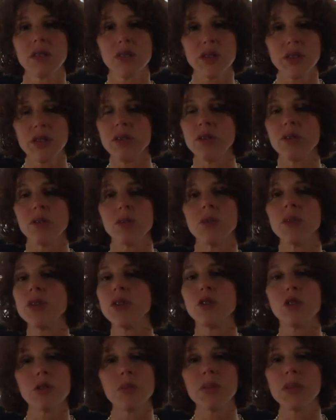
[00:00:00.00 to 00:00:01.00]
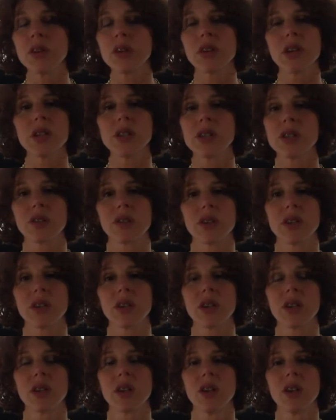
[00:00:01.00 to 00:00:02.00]
You do when you open your eyes to
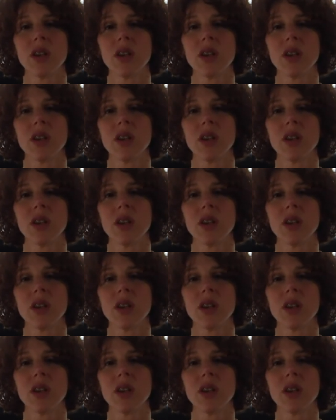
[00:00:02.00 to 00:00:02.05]
it.